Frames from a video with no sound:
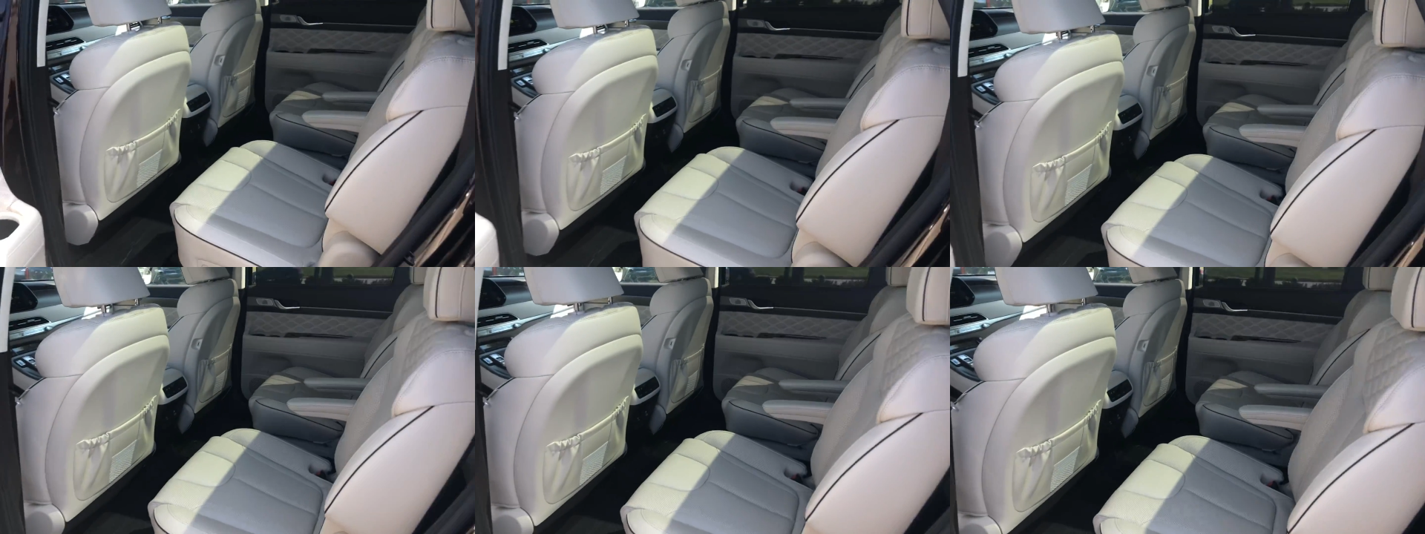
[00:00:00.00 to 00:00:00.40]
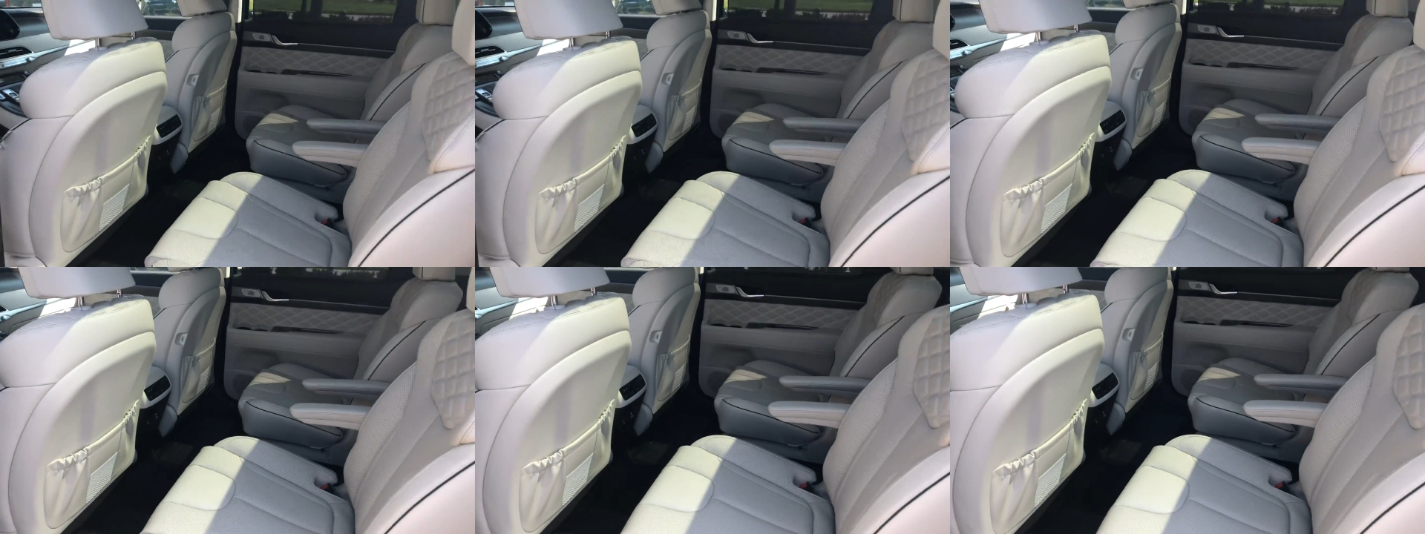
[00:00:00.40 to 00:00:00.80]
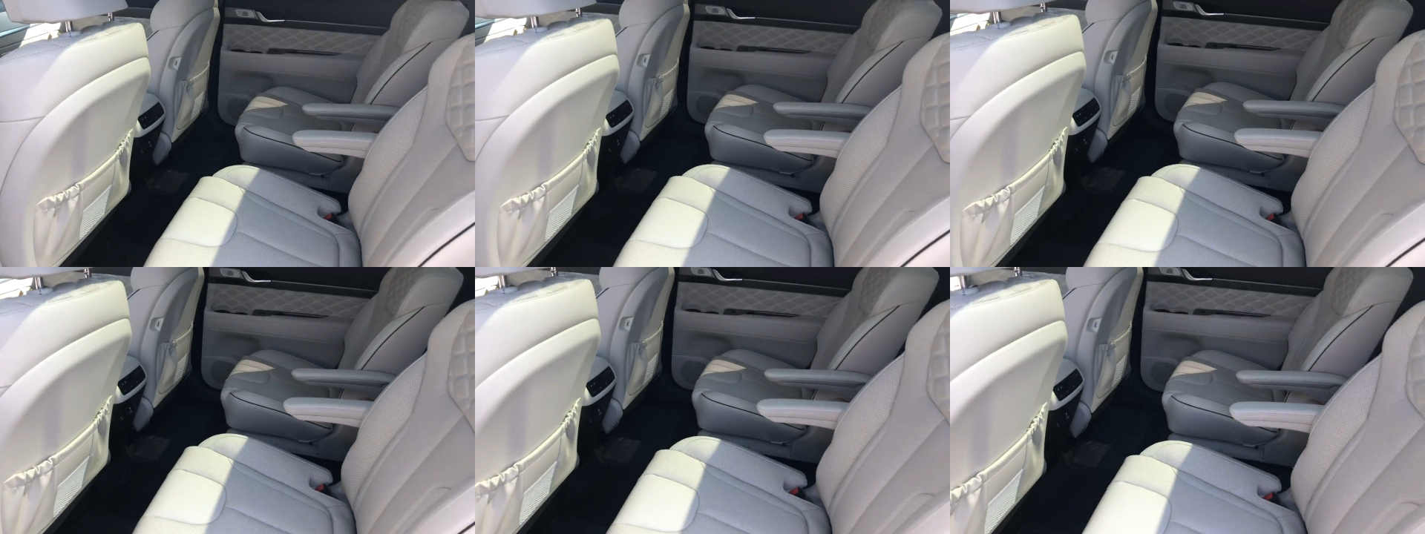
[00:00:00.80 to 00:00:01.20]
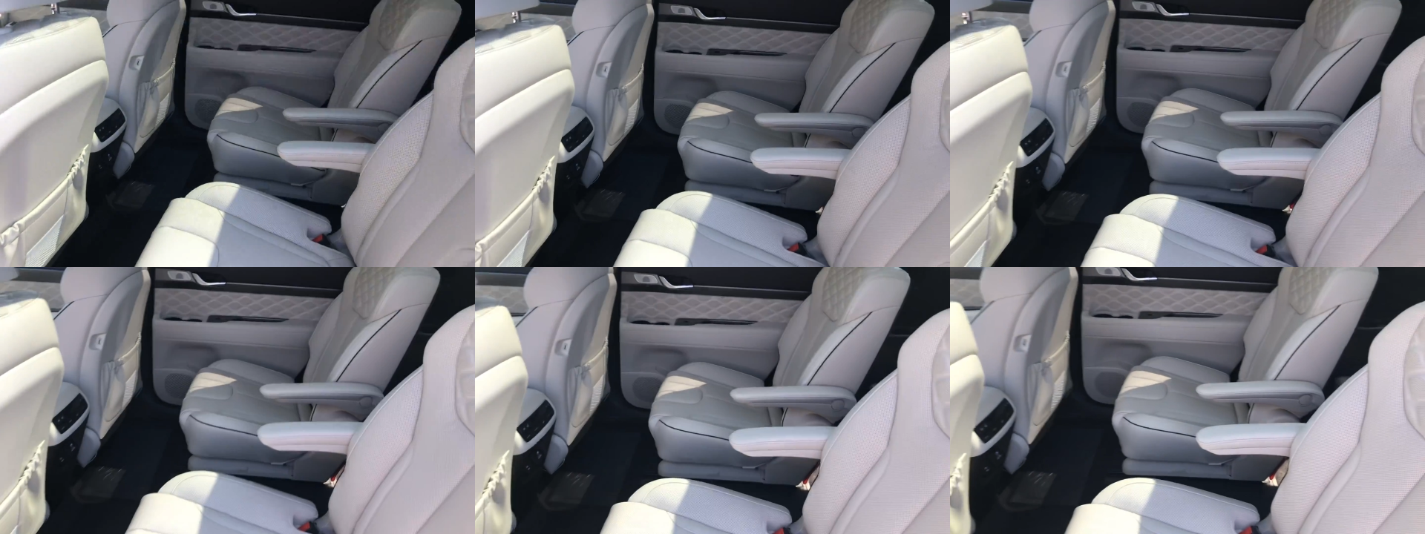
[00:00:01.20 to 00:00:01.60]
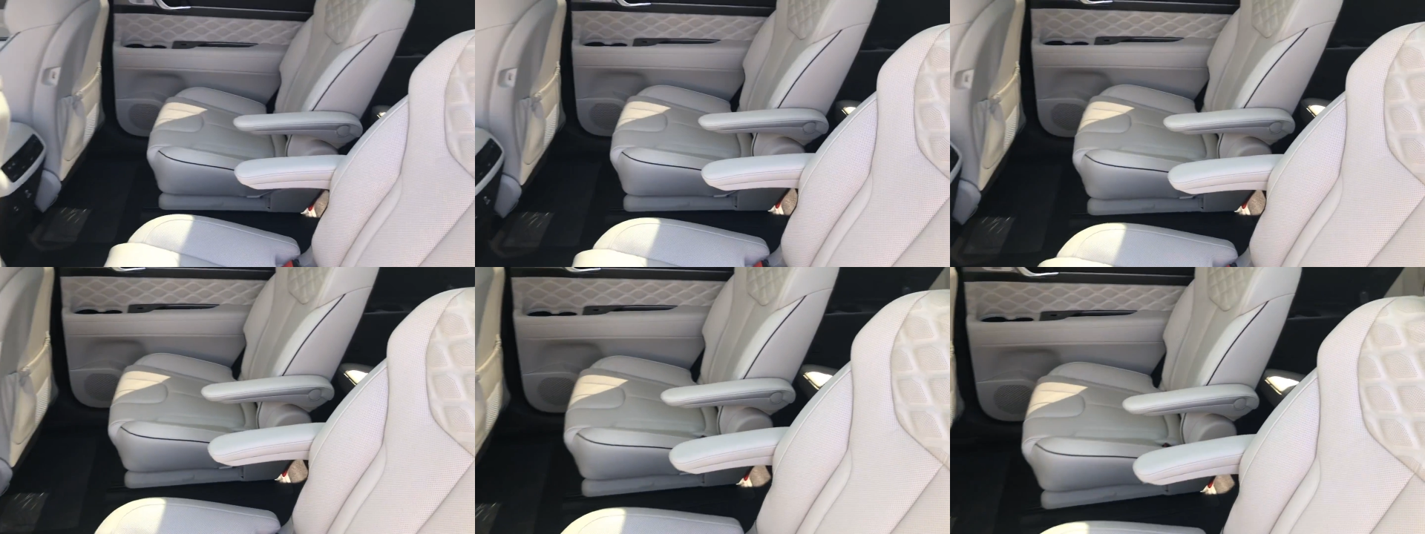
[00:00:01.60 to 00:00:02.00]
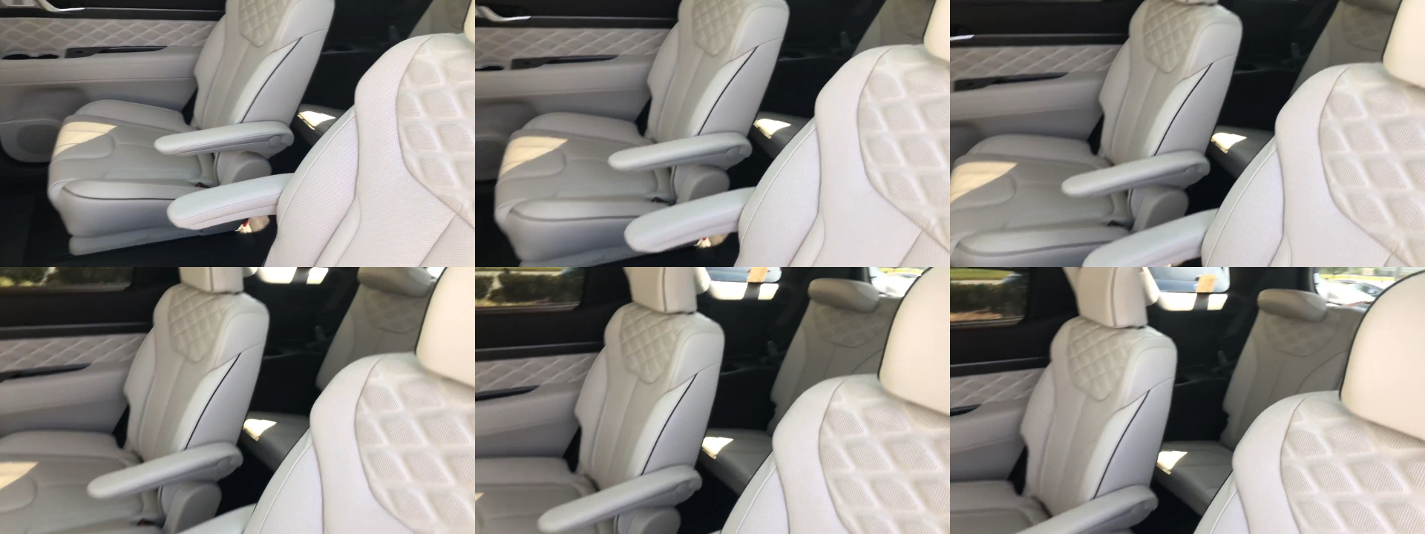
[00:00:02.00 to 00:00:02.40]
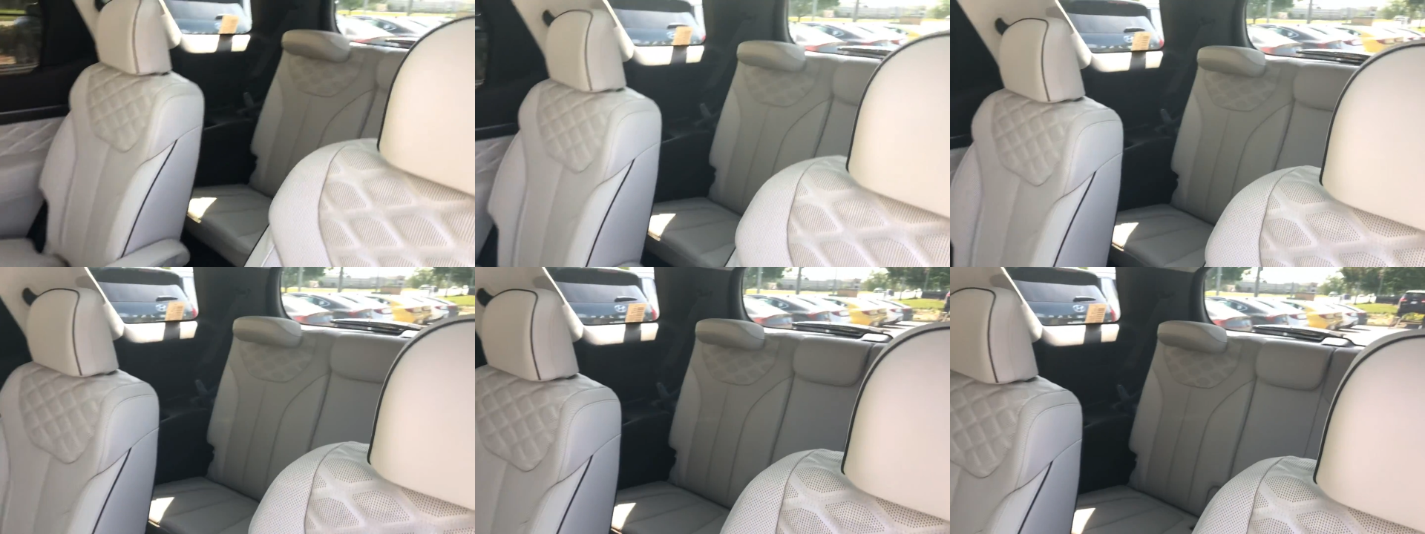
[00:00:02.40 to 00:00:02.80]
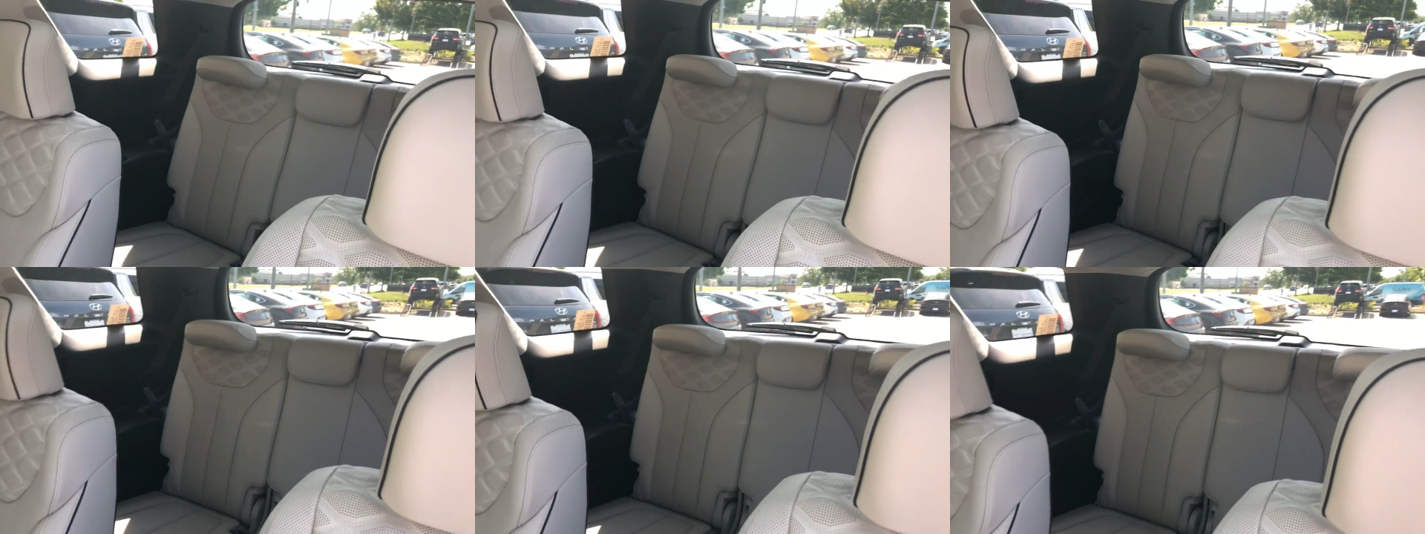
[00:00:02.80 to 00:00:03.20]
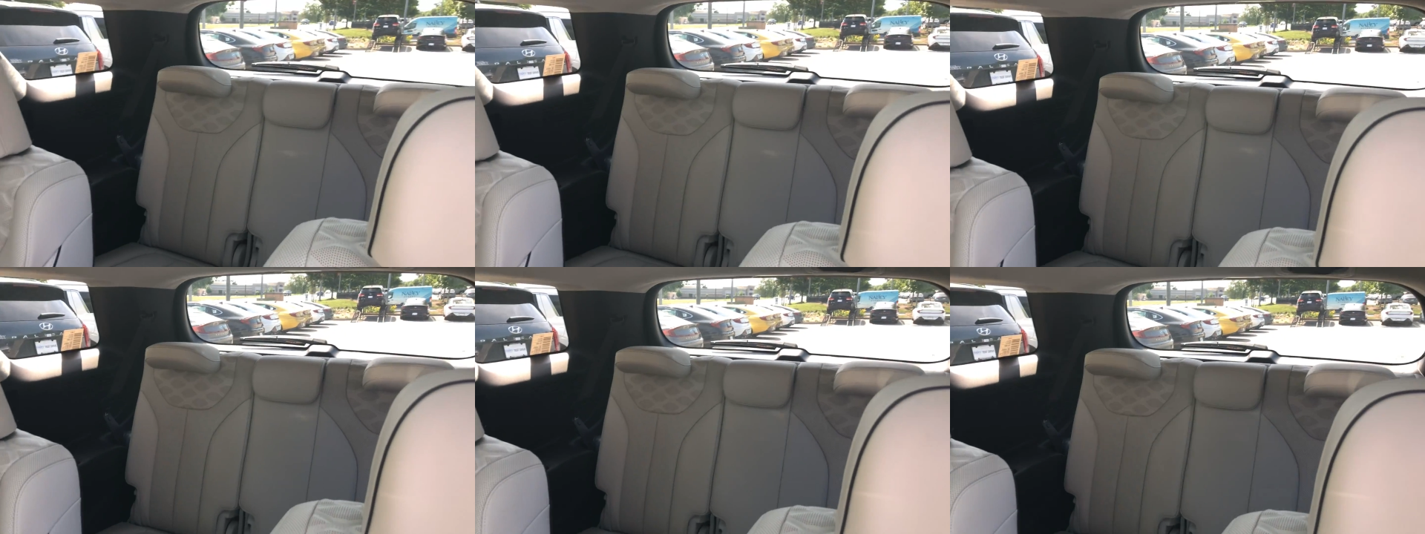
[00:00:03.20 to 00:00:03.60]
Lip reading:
[unreadable: no face in view]